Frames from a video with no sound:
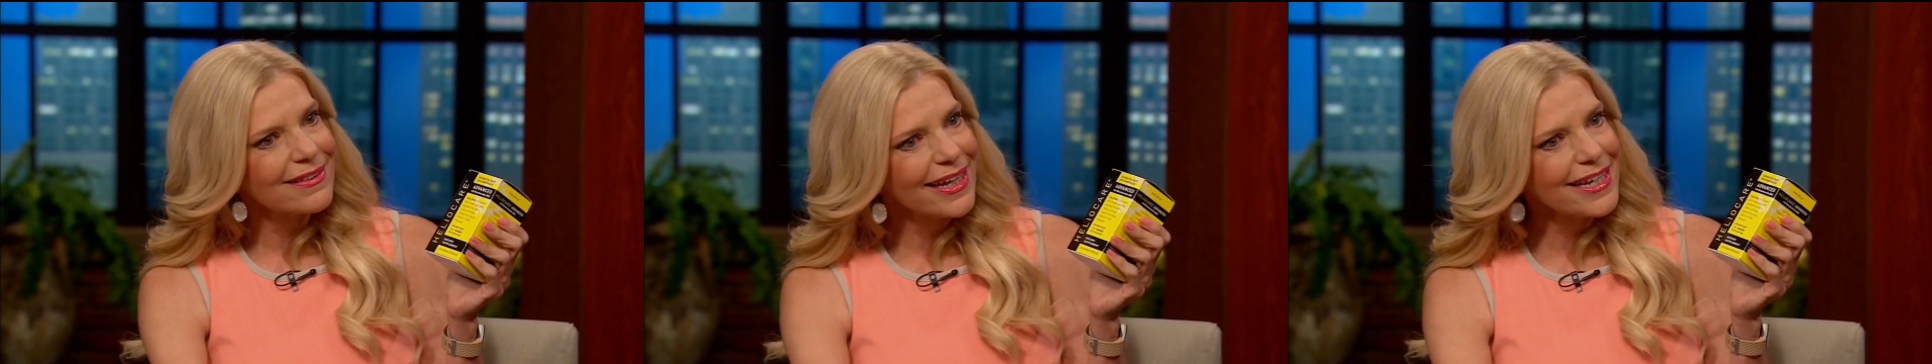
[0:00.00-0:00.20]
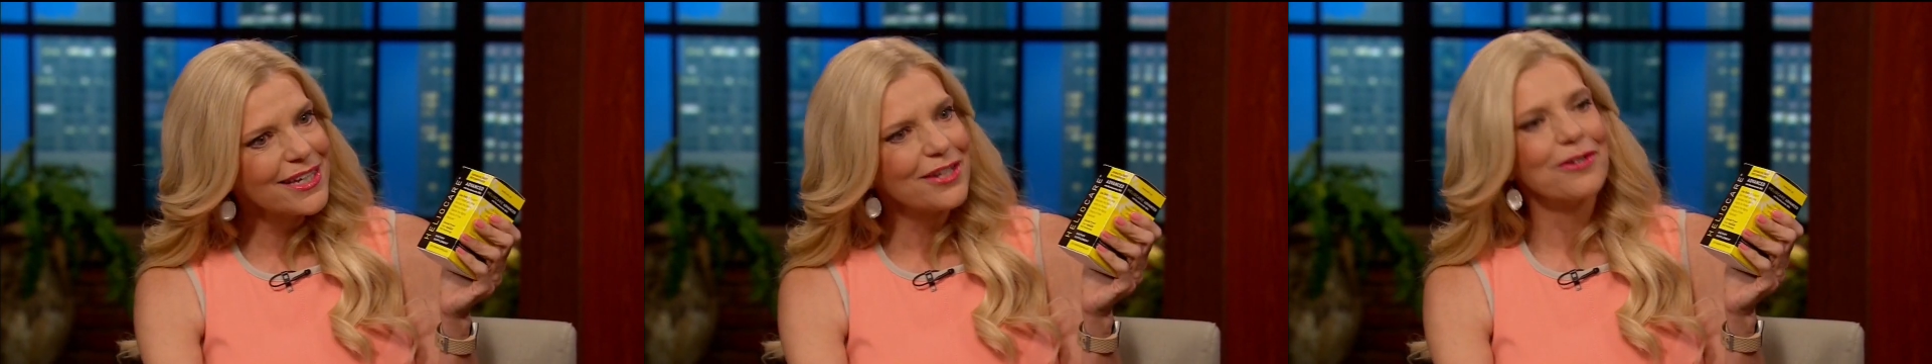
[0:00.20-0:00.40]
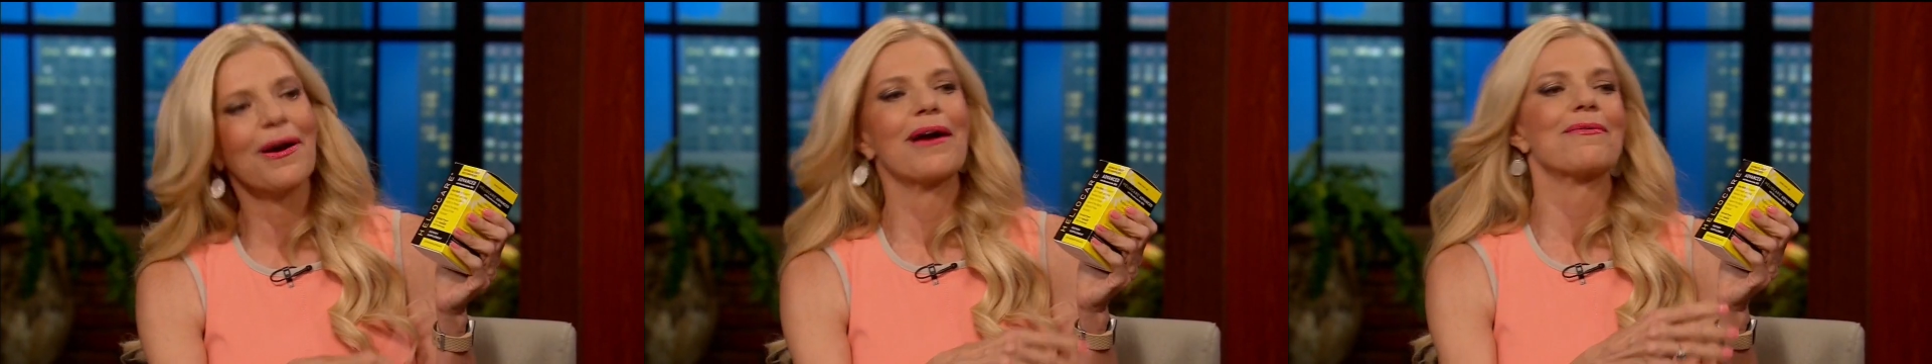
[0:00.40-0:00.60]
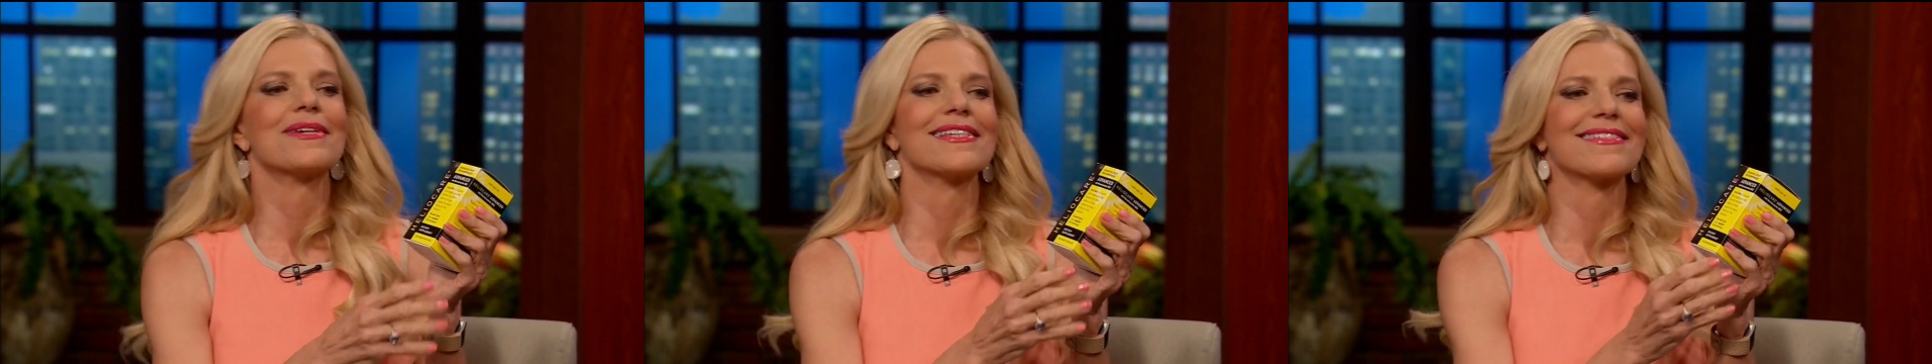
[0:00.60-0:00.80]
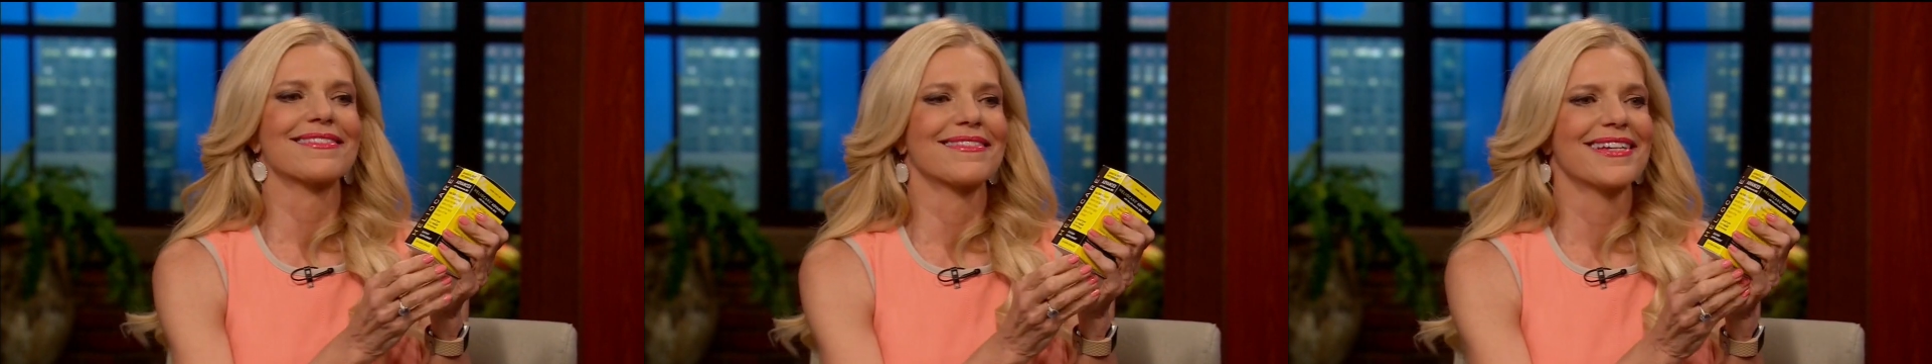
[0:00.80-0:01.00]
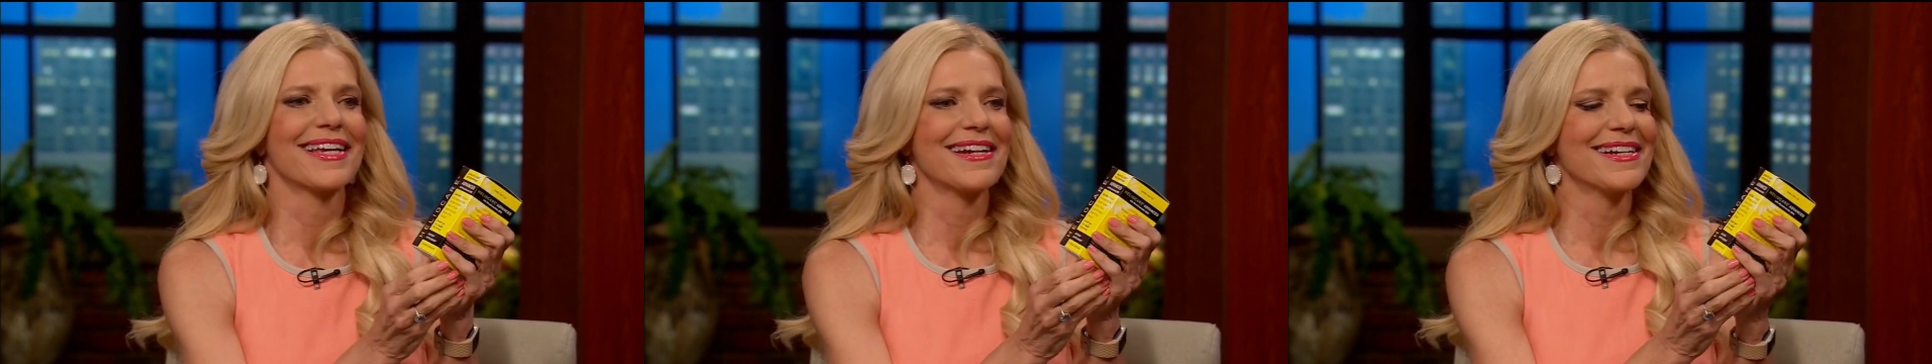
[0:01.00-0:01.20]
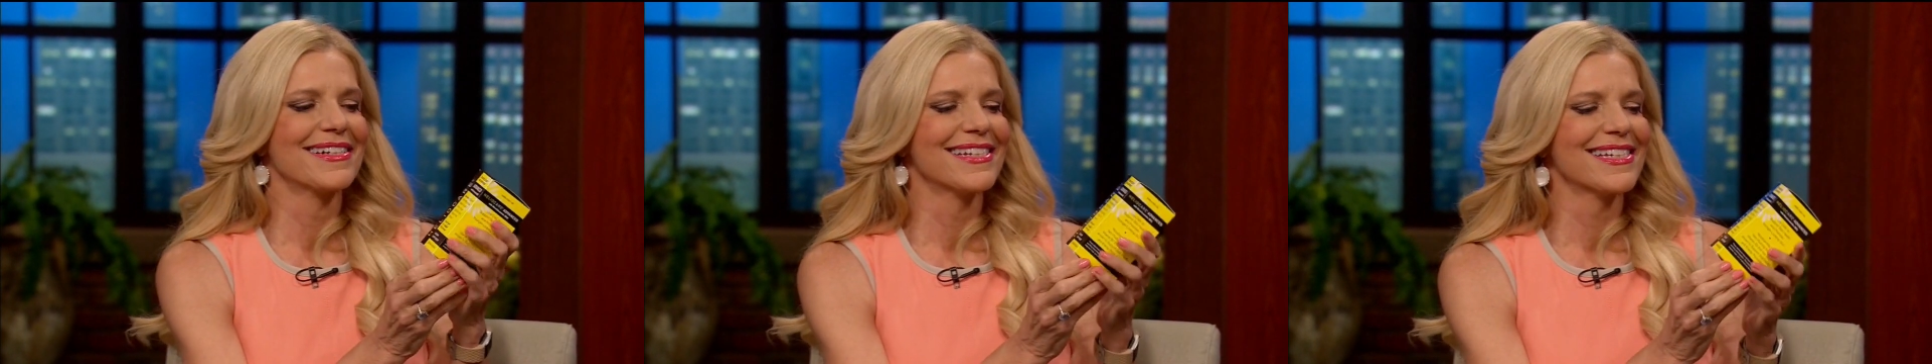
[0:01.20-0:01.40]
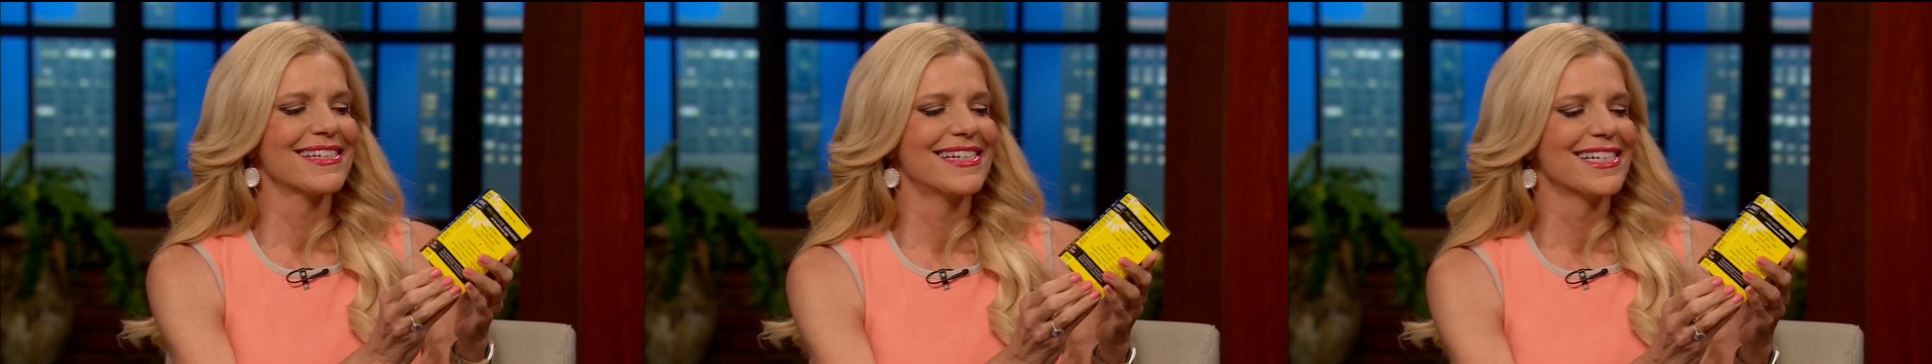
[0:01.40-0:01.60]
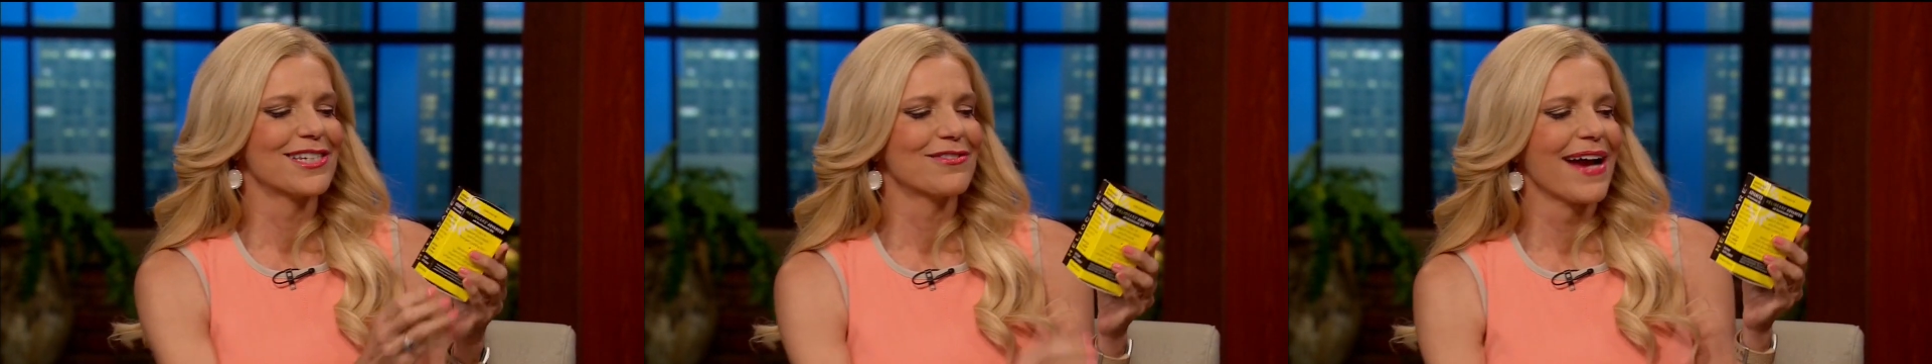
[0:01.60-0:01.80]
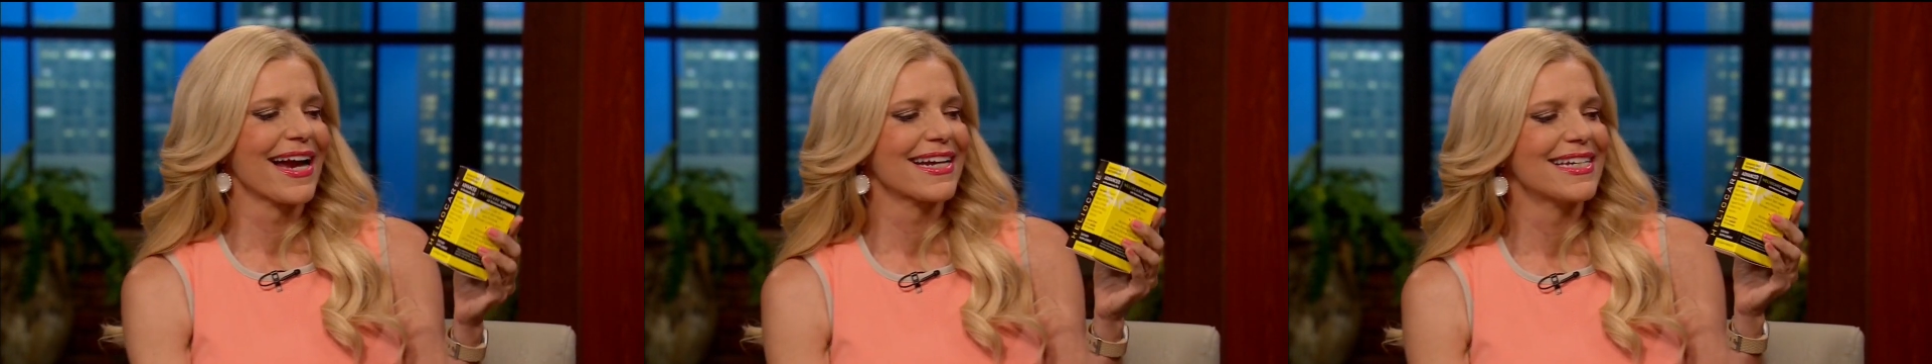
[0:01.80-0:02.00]
Thank you. I was getting dis
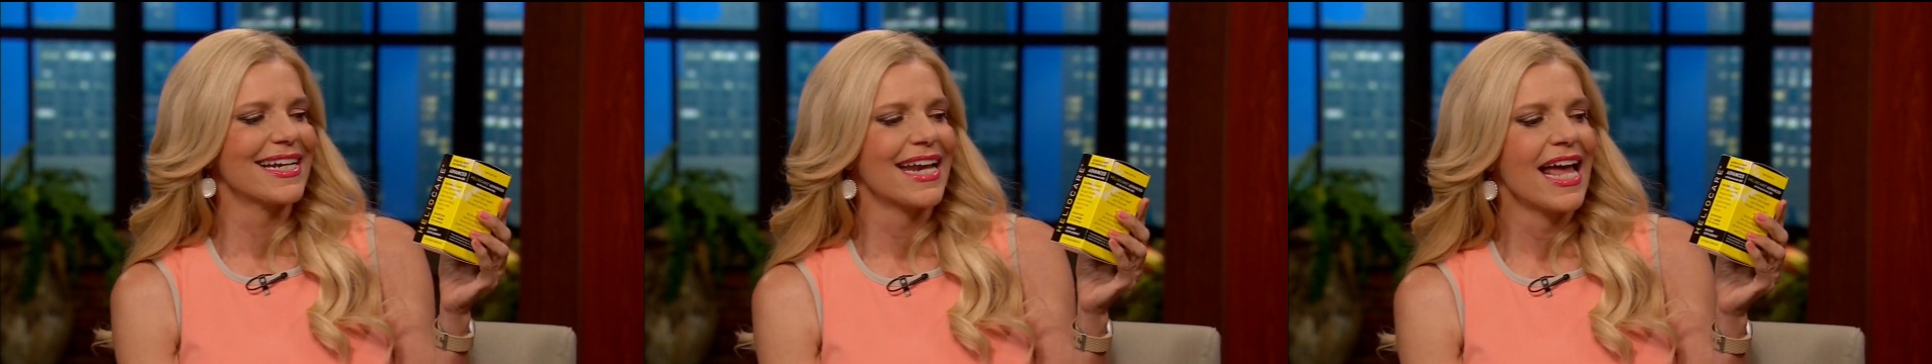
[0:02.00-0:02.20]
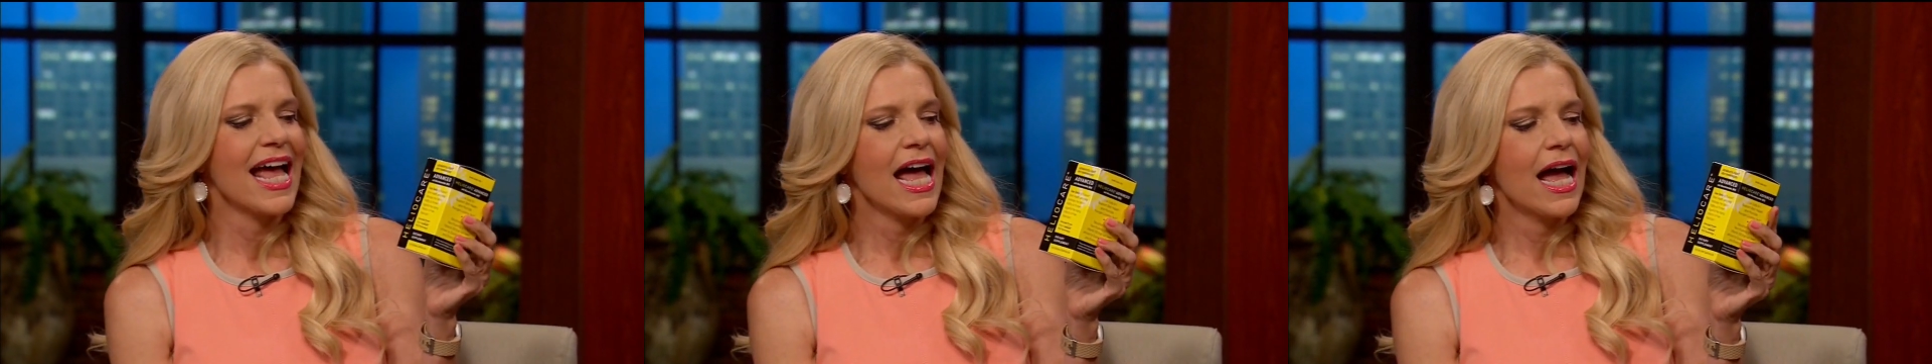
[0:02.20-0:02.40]
distracted.